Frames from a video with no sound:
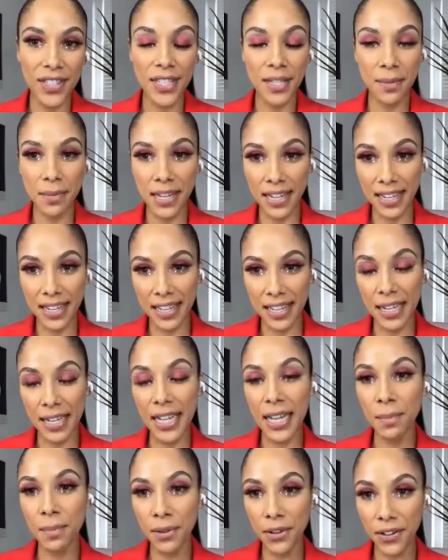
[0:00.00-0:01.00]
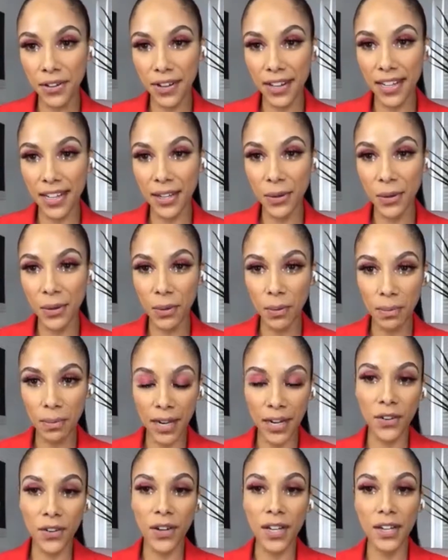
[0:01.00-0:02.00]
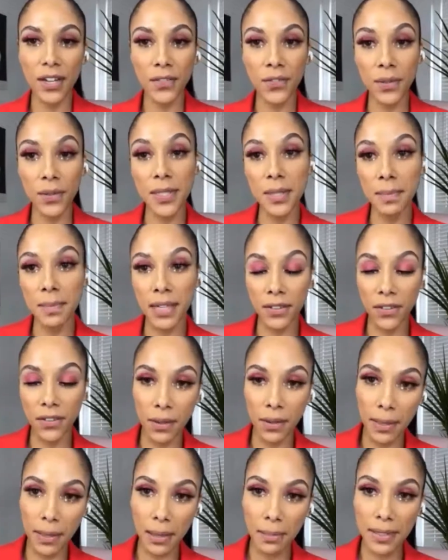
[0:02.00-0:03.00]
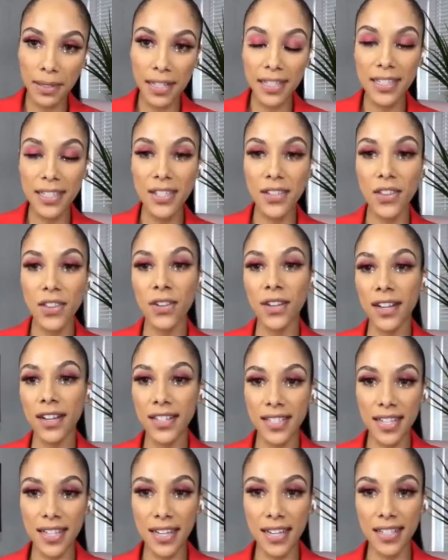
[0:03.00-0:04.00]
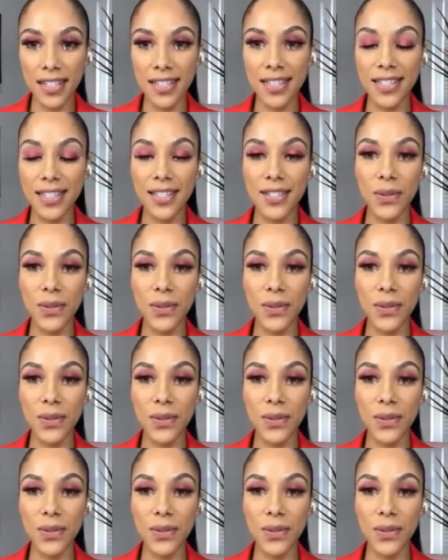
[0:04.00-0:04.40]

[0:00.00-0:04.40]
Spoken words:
Dominican immigrant who migrated from the Dominican Republic to the United States